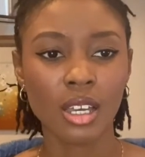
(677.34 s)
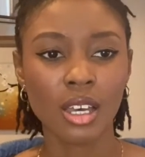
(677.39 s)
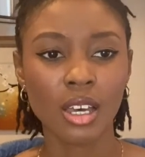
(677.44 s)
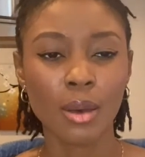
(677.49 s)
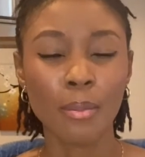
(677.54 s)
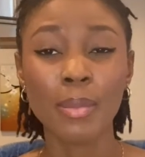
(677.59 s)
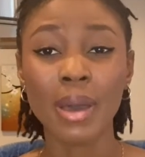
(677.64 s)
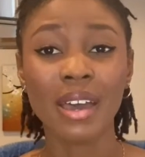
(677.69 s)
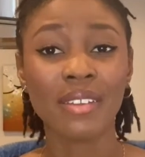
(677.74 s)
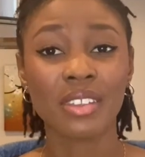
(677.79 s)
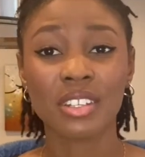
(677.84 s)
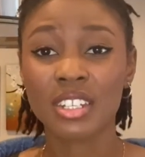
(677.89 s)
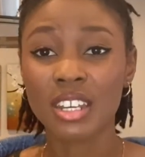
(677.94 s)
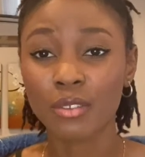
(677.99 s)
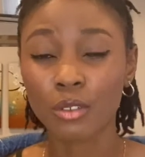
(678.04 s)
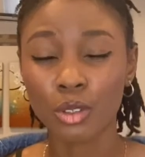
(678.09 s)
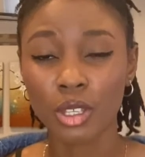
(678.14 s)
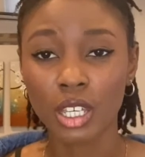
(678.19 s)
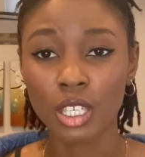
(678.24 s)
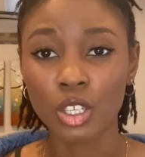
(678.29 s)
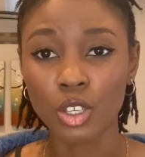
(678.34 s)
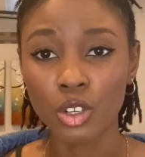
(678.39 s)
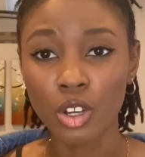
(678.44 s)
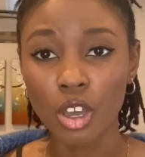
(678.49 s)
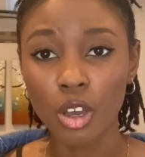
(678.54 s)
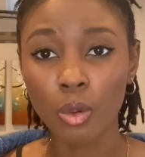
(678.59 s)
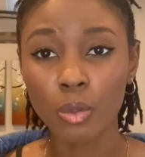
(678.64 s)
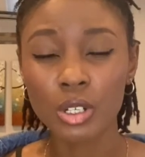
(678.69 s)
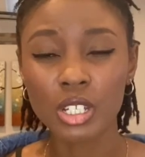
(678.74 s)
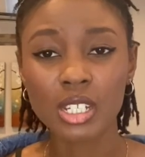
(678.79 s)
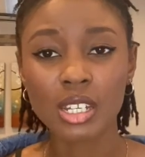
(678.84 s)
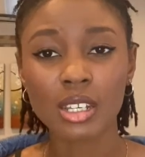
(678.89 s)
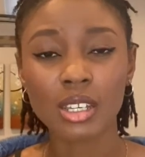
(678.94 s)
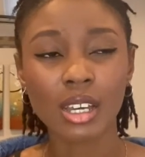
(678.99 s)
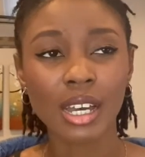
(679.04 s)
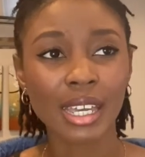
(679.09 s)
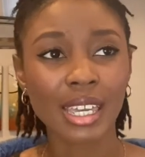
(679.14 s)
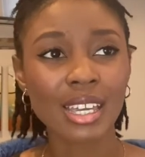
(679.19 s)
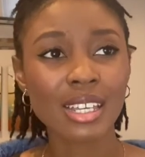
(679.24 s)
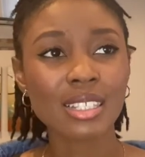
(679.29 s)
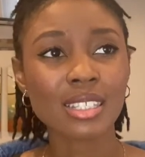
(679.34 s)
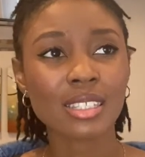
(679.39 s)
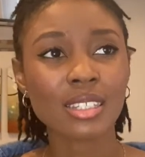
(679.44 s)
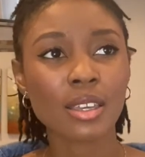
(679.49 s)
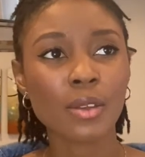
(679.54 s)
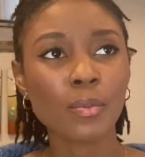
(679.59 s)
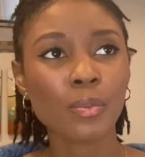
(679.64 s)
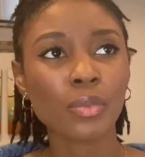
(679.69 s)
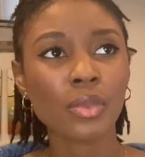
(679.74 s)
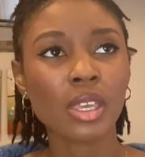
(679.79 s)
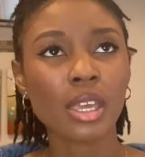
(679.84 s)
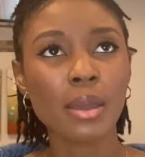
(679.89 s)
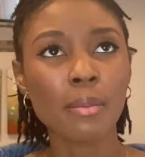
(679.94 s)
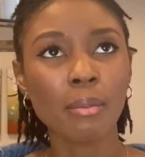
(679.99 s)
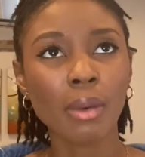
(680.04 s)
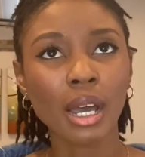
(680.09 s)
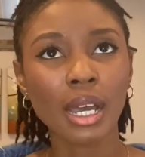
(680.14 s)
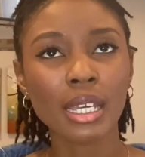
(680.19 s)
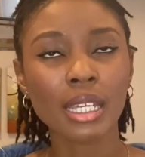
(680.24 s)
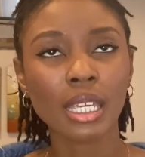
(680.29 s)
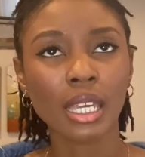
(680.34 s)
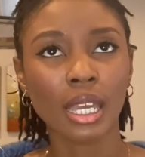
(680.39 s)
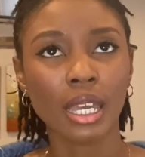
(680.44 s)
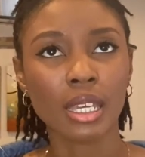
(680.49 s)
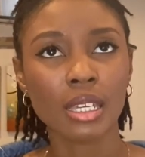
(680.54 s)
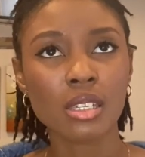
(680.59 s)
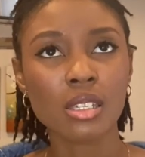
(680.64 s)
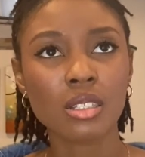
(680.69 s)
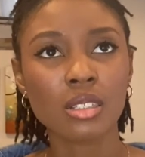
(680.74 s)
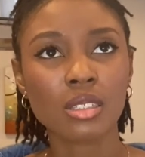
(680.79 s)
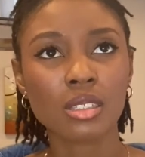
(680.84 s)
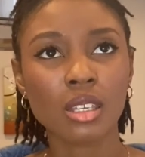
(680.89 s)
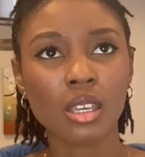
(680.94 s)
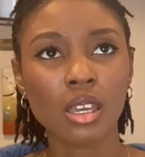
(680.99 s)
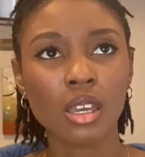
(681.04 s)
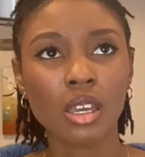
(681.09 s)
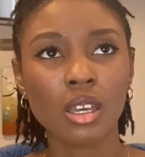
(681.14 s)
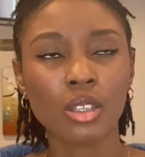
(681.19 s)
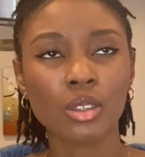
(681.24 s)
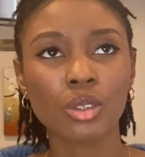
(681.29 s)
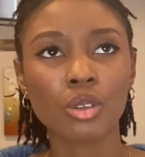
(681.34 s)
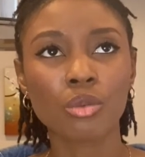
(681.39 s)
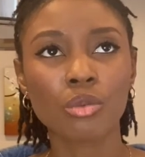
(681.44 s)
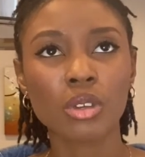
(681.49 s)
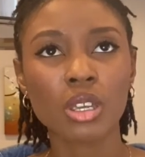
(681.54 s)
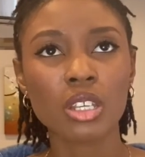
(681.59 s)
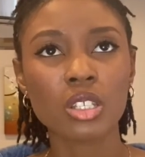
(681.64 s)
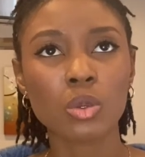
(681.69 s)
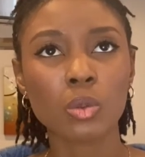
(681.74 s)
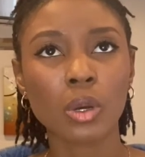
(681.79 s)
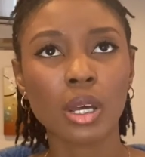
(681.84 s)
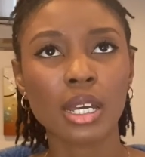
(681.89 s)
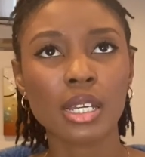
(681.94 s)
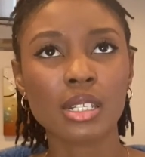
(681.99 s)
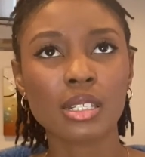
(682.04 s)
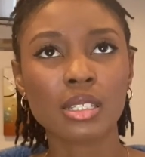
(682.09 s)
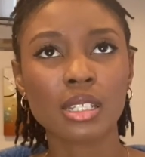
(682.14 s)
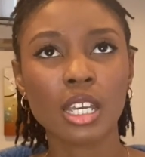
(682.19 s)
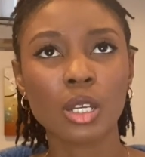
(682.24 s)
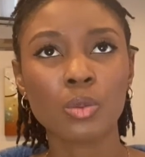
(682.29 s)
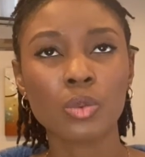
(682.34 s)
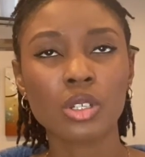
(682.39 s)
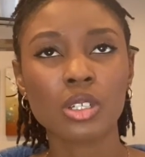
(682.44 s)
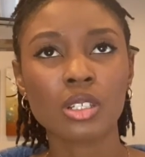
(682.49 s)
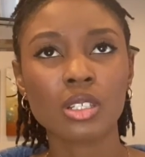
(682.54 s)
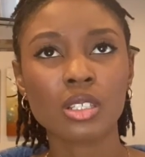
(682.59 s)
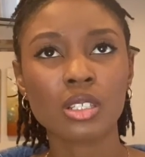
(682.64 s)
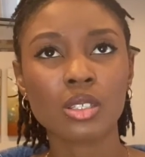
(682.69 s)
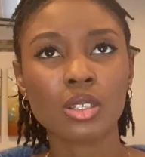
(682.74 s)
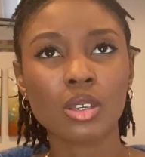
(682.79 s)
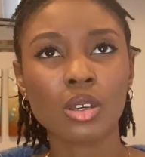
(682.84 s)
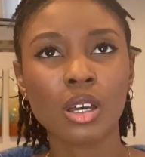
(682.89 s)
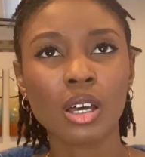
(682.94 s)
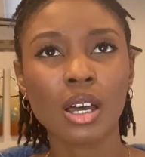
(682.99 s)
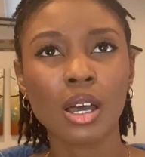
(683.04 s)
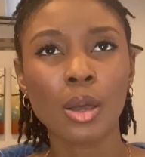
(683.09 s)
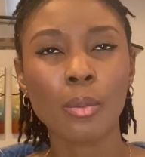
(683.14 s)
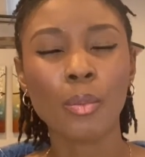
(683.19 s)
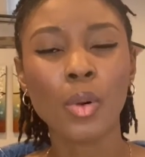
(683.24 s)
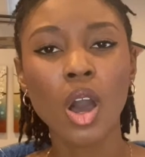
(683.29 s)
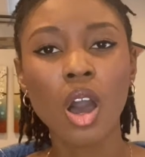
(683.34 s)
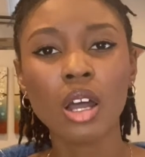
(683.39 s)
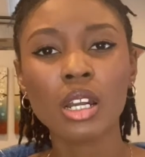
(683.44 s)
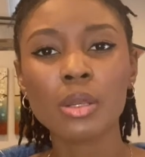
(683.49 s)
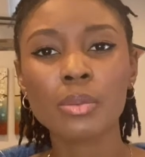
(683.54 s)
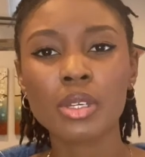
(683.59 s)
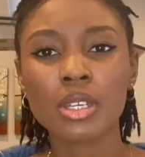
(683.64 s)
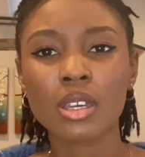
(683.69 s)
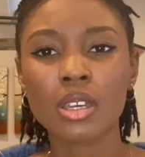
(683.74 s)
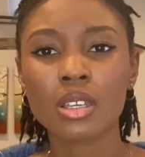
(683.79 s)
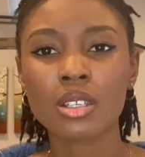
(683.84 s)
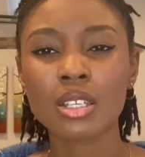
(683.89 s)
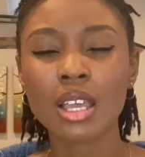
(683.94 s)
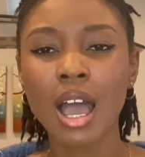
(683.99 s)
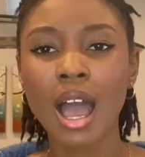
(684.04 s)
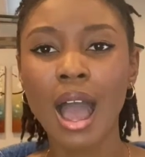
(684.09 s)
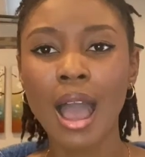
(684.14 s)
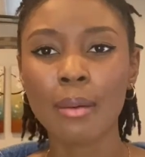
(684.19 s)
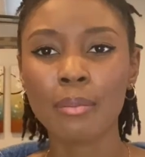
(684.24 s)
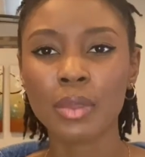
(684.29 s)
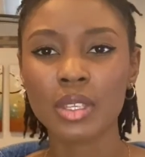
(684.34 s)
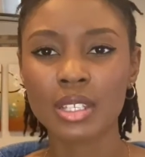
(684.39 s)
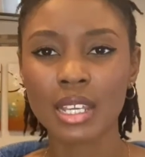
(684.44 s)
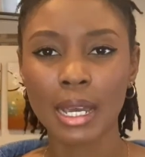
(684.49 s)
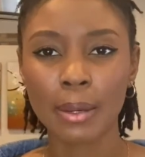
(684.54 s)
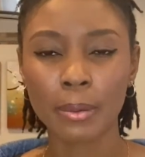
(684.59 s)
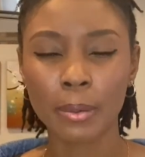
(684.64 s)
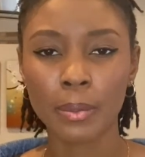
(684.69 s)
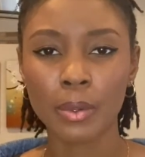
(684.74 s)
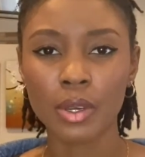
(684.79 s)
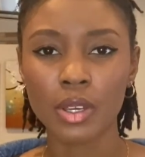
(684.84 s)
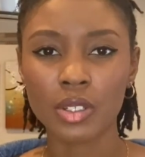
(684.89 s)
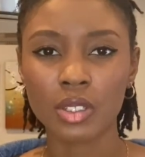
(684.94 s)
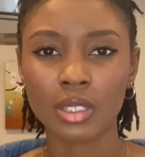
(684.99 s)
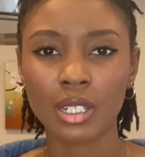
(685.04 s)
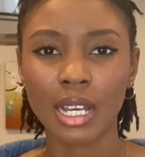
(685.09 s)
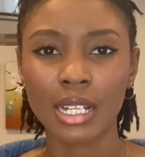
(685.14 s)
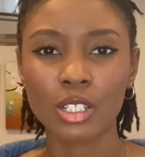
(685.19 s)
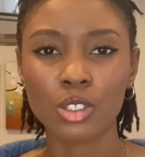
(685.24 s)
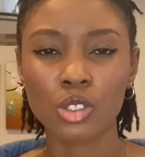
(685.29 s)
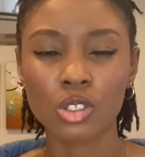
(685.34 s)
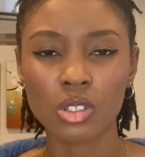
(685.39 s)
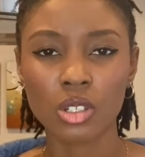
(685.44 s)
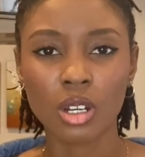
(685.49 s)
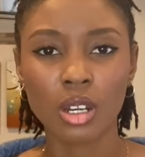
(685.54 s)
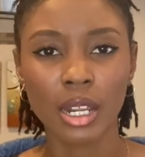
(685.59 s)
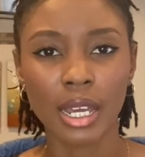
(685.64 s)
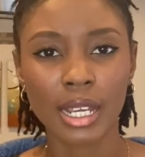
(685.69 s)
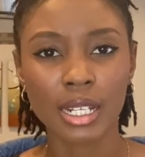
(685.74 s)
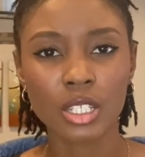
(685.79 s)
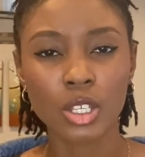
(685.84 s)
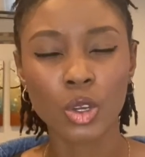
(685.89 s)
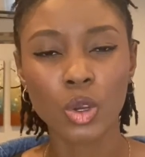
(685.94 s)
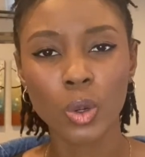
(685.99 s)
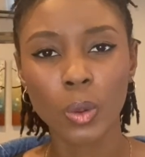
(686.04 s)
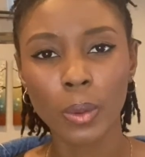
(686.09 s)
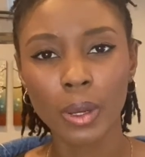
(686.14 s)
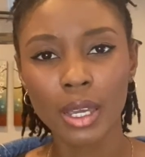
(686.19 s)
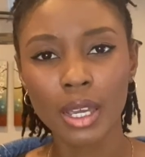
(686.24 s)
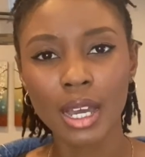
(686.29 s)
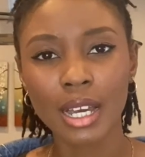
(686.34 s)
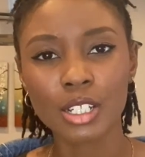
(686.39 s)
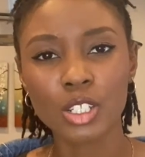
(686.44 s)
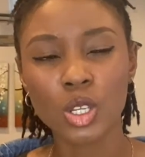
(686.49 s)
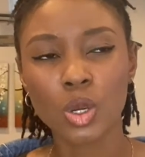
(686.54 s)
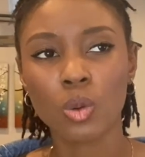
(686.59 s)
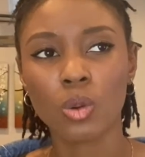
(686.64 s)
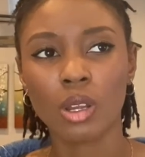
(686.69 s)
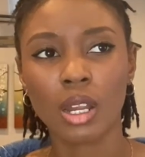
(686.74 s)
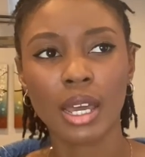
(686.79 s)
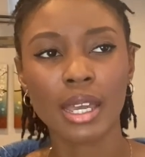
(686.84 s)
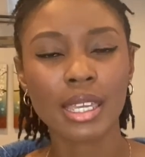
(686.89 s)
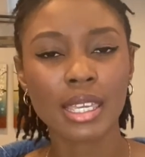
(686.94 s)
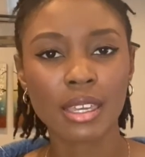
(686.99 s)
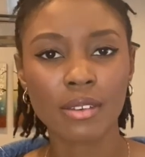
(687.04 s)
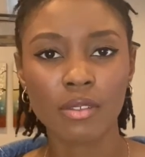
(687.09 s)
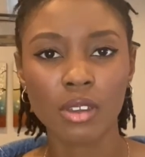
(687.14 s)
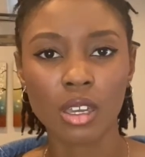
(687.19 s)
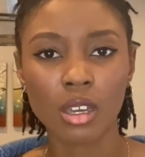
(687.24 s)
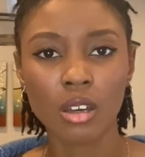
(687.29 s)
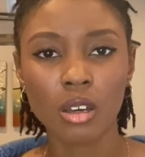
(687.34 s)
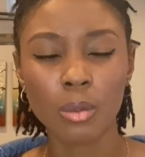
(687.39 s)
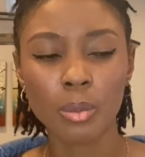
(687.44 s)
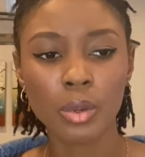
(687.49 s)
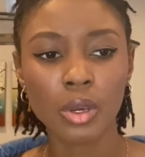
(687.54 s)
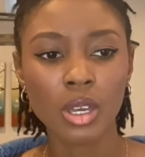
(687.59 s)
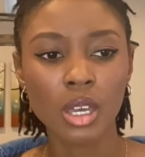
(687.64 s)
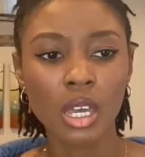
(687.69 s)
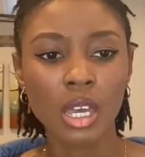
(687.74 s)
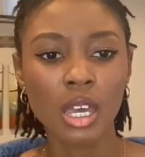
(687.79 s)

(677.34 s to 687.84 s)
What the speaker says: the devil that you know, which I guess in my case, the reason why I stayed was partly because I'm the type of person that doesn't like to quit. I don't like giving up.